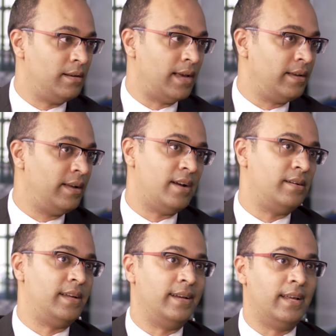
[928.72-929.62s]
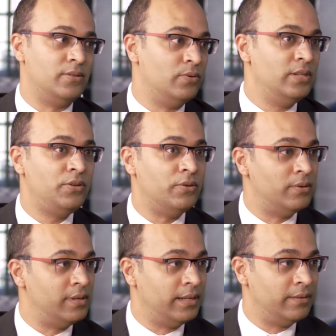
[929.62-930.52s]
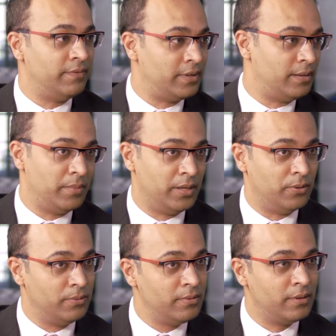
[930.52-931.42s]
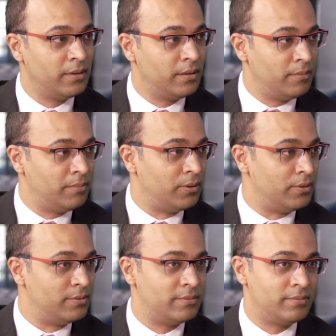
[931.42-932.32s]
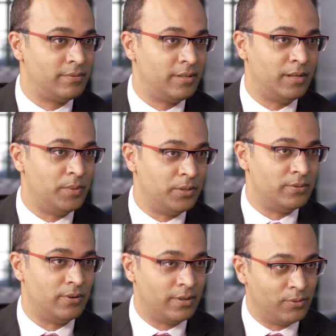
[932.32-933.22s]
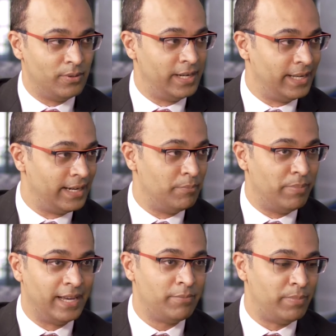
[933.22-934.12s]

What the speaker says: Like Caroline has no issue holding it for Kimeu because Kimeu is not holding any bank